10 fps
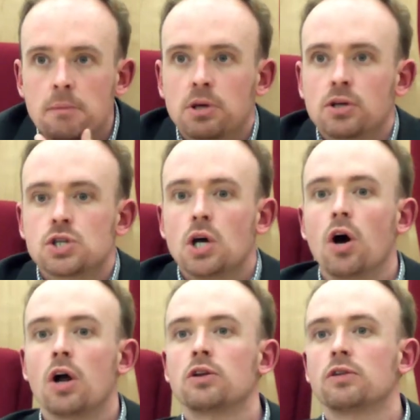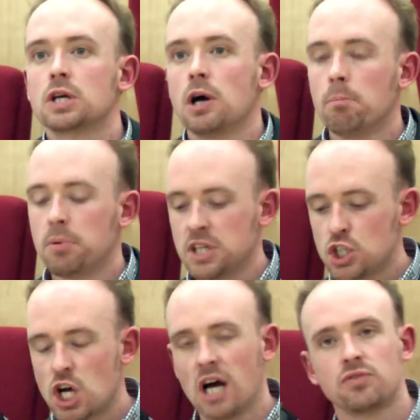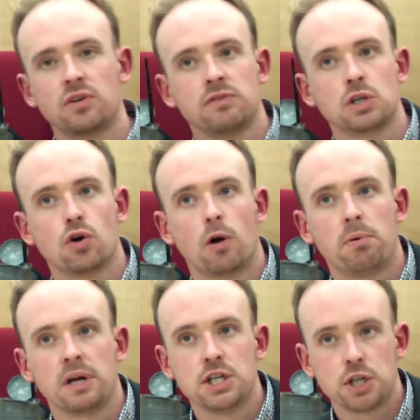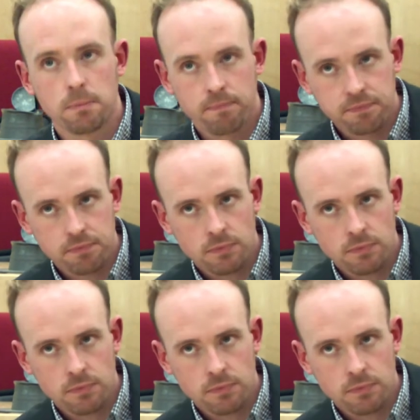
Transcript: because under the company's charter of incorporation,